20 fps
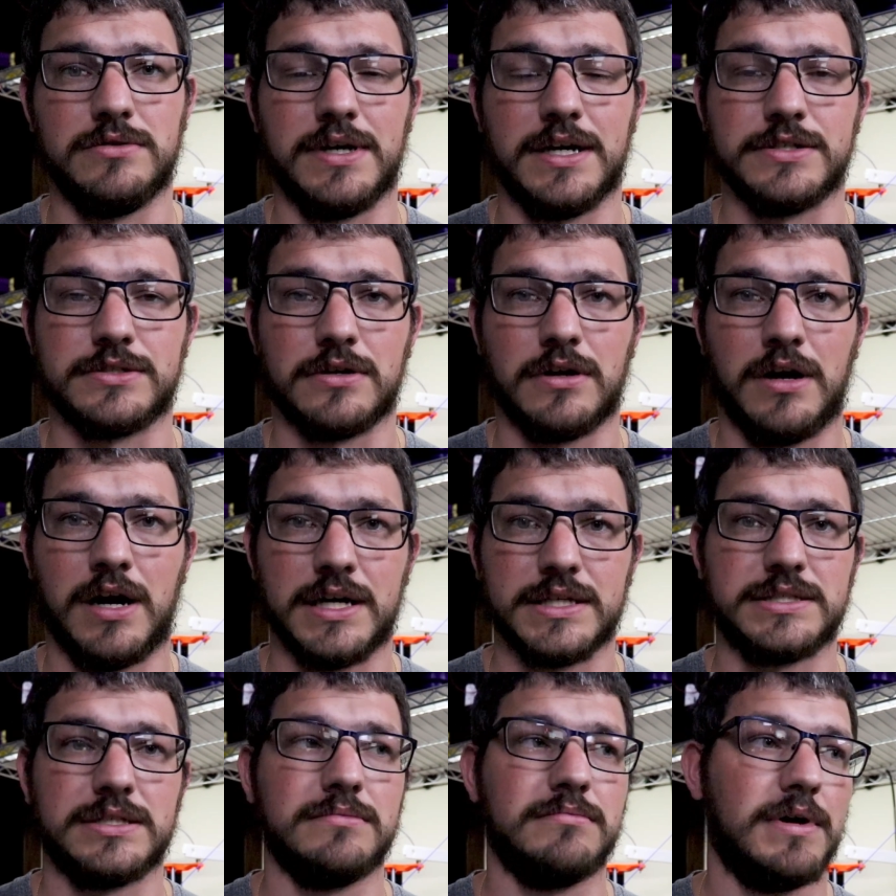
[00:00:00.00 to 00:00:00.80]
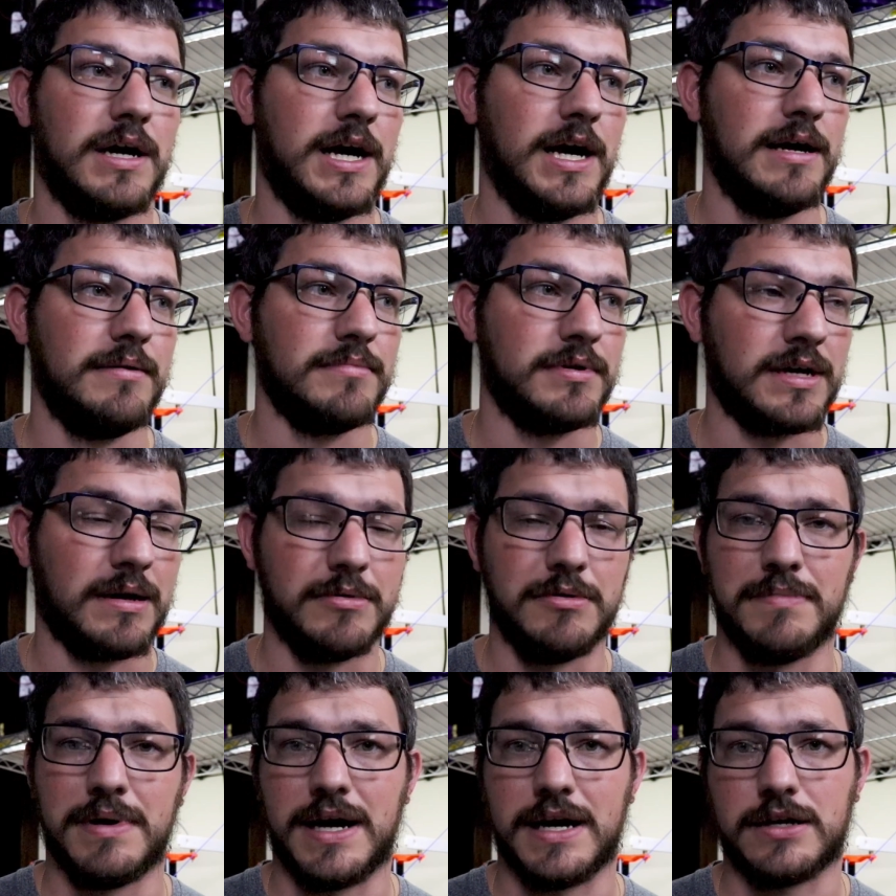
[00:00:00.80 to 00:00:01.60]
You guys are awesome. I'm
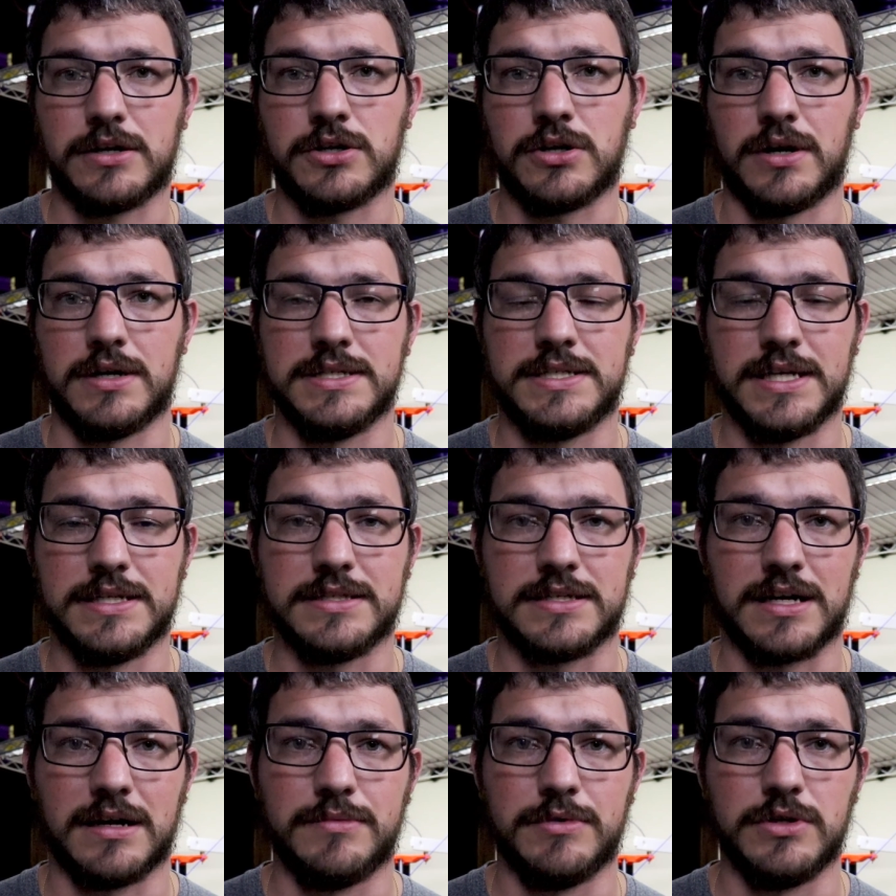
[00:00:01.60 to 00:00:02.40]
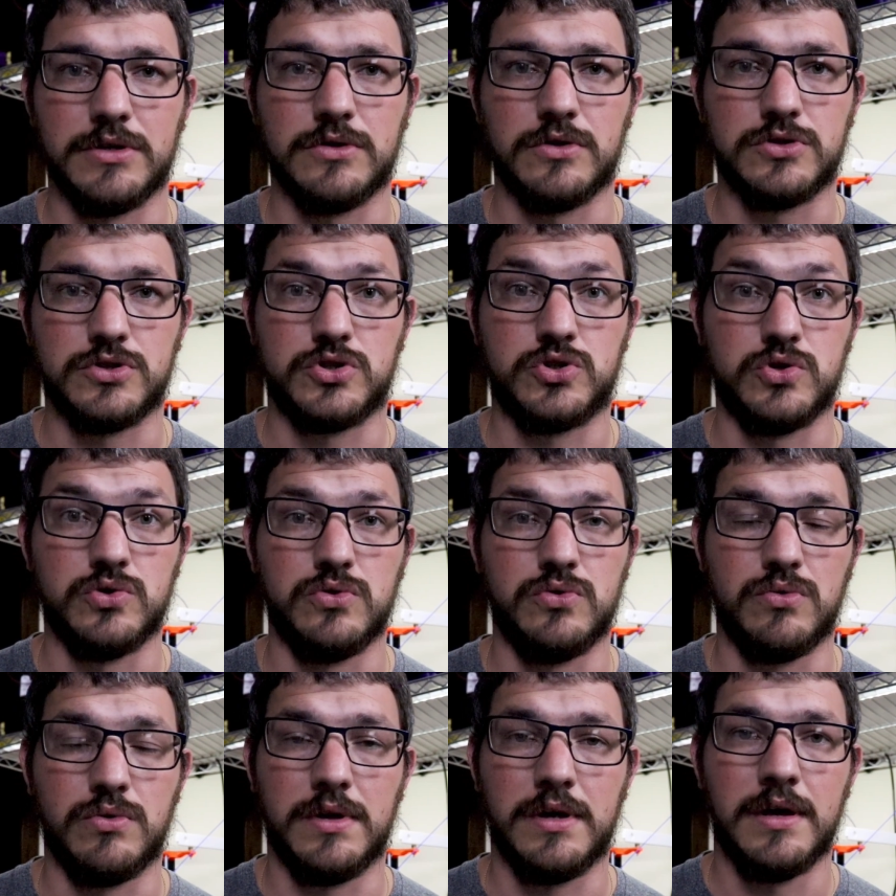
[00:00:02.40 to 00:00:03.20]
coming back, content's coming
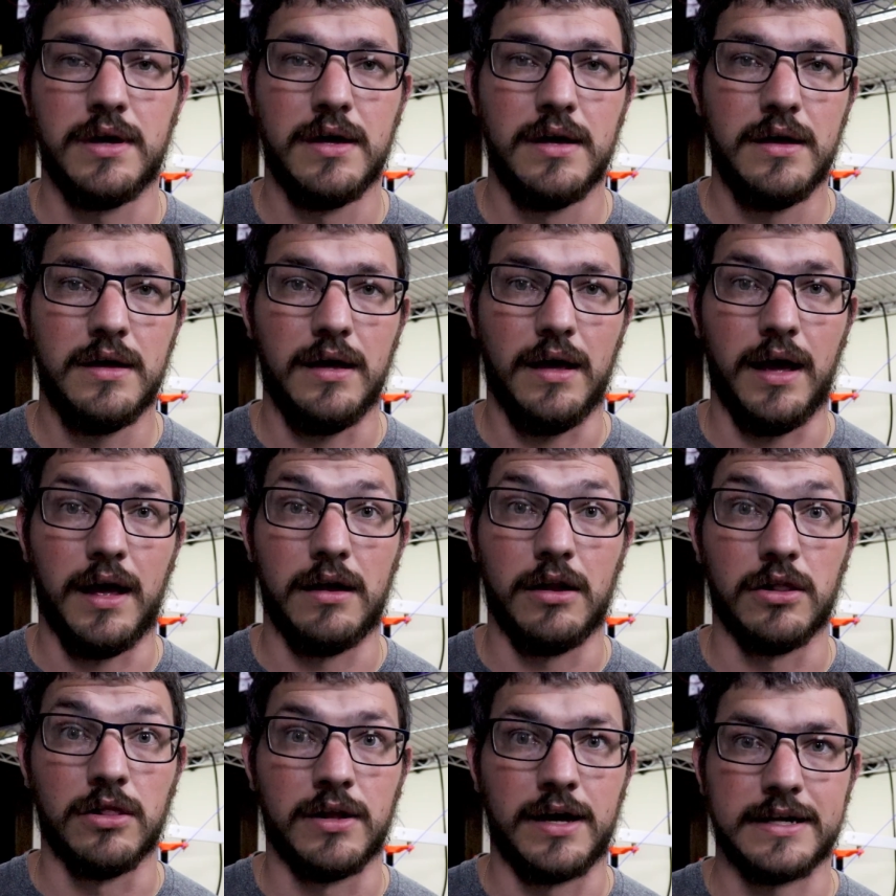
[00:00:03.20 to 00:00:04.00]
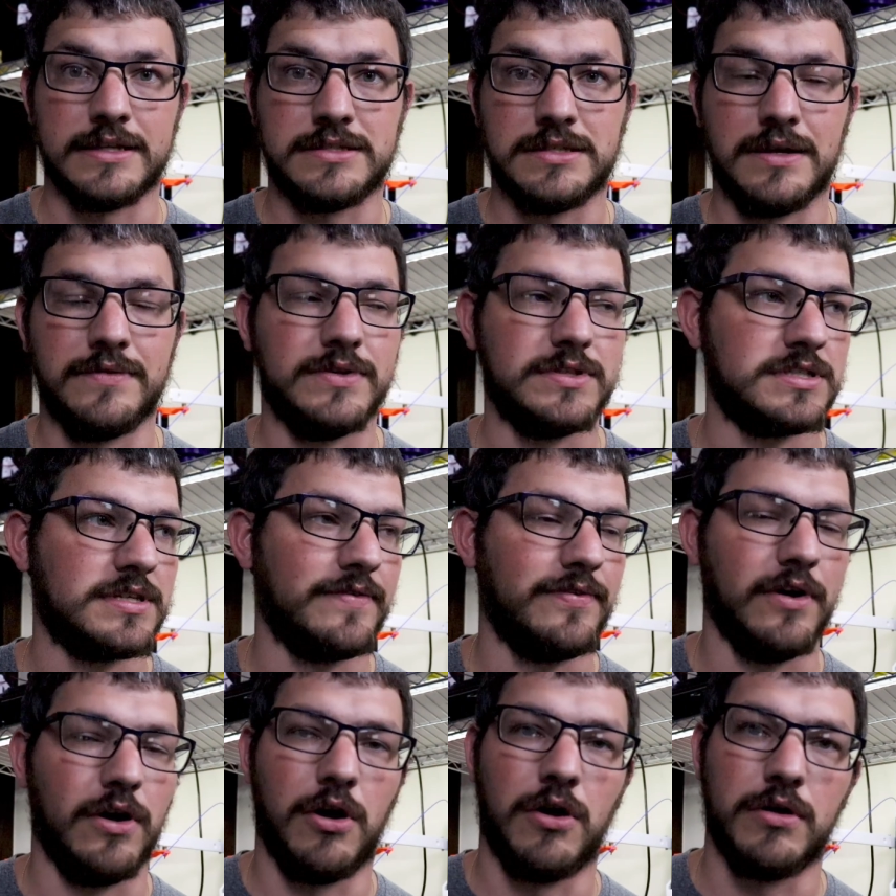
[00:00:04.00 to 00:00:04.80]
soon, and lots of it,
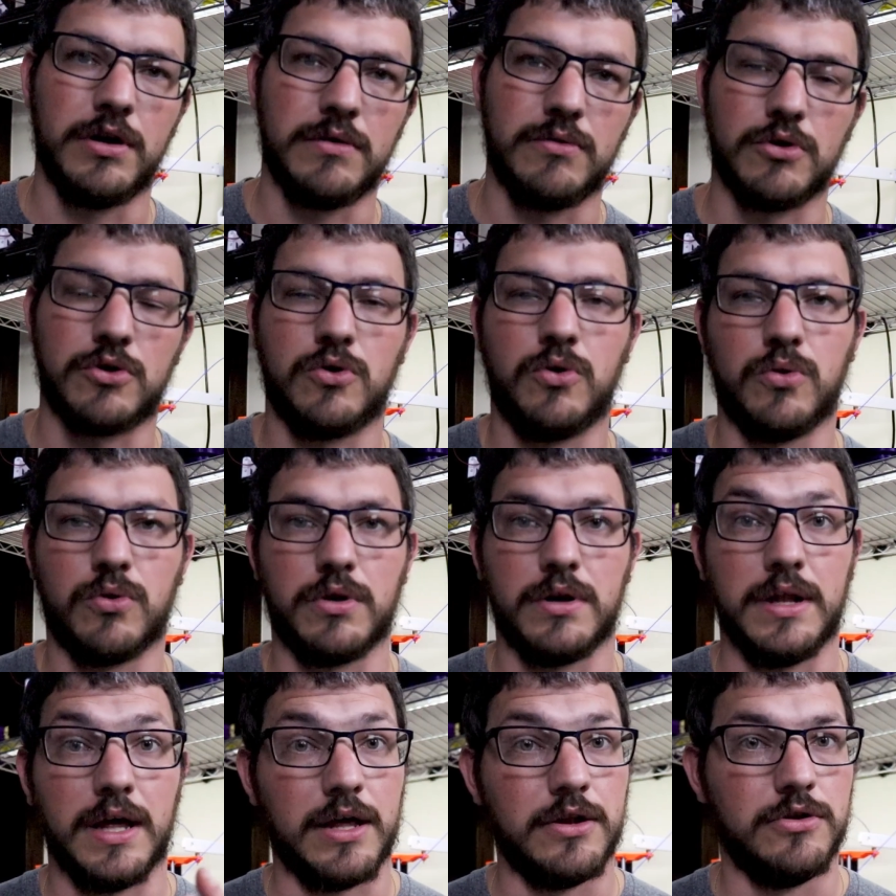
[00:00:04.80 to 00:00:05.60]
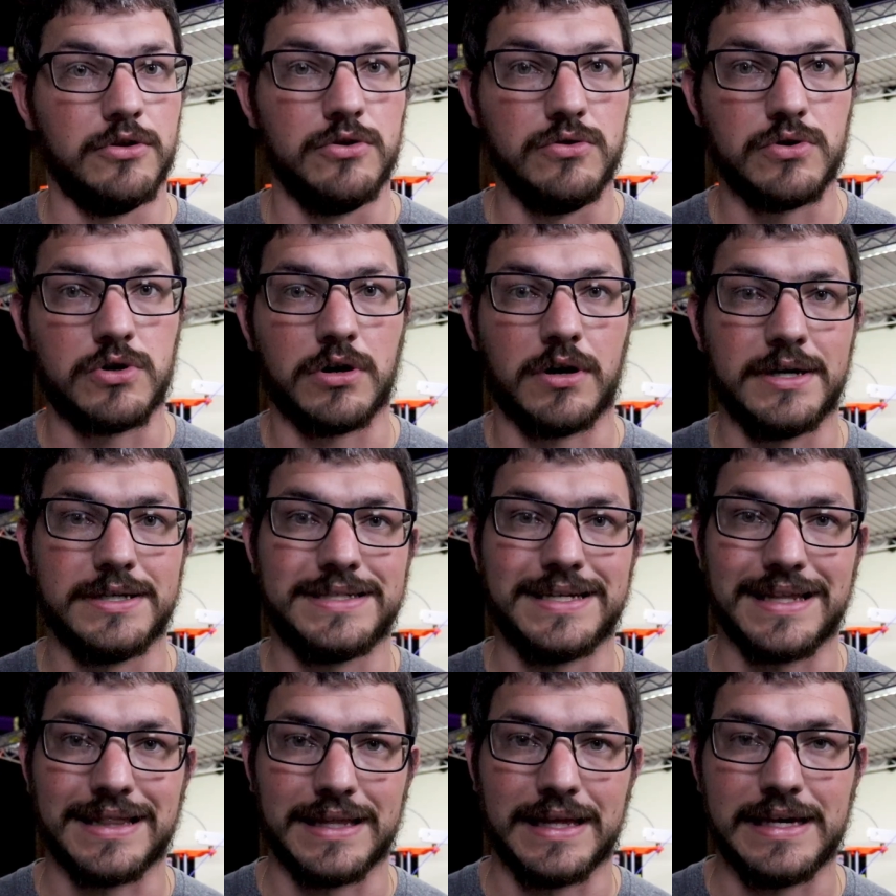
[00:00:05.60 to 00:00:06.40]
stuff I already recorded, and new
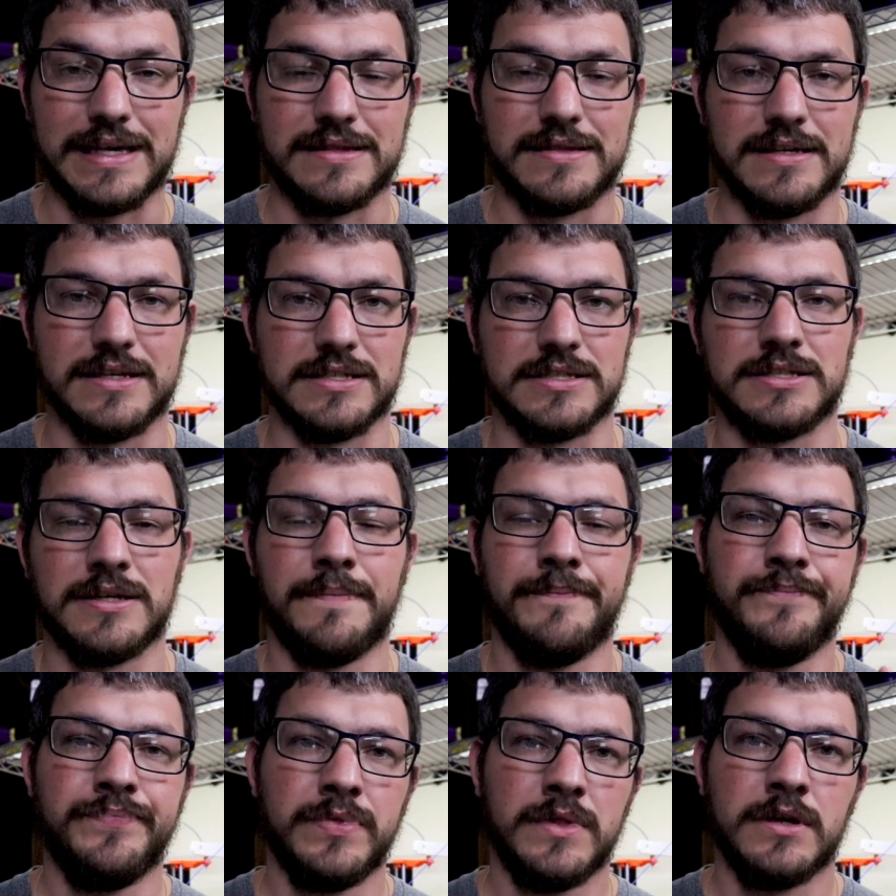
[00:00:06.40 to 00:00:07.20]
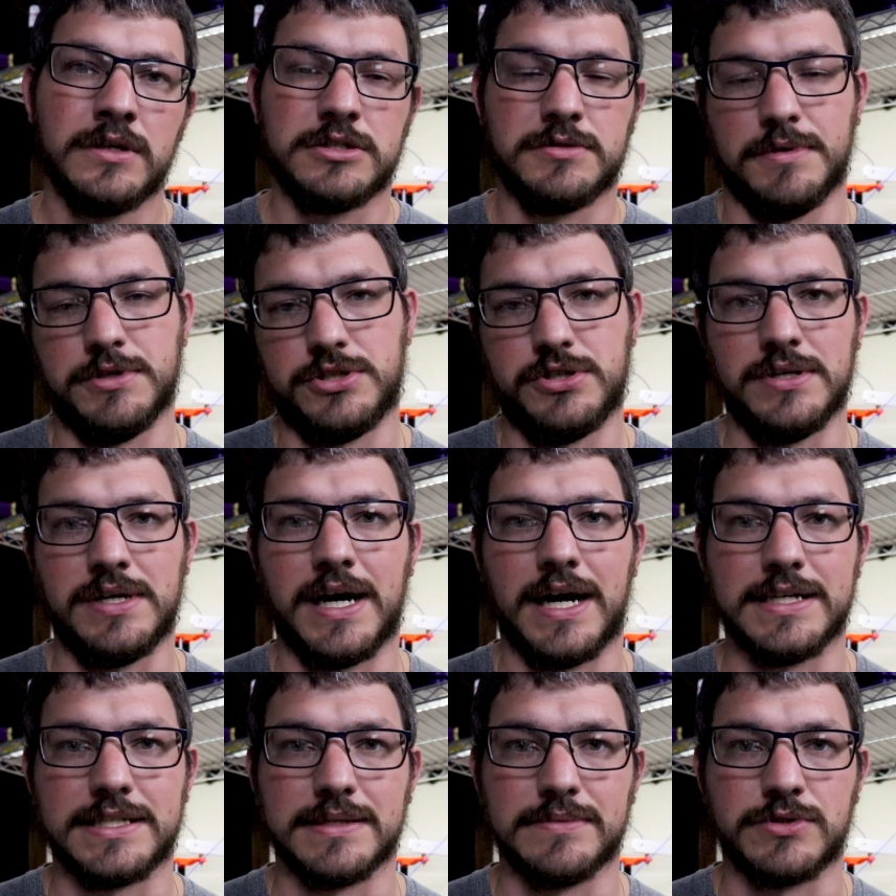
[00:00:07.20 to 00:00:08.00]
content like this. So make sure
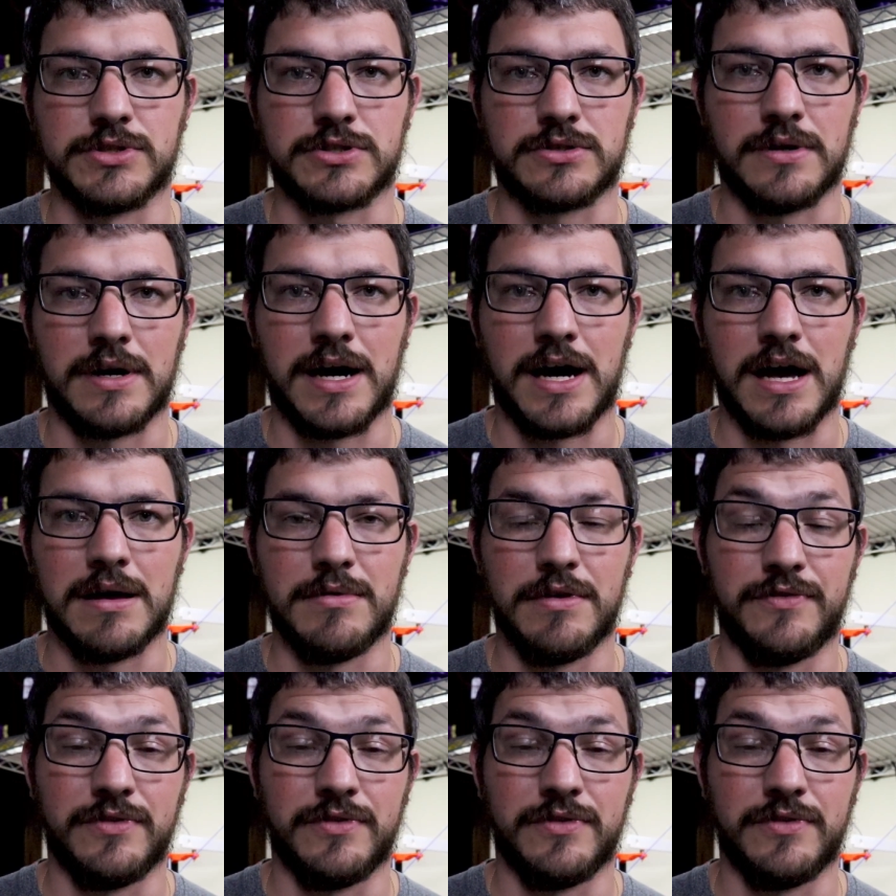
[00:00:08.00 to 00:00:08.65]
you guys subscribe.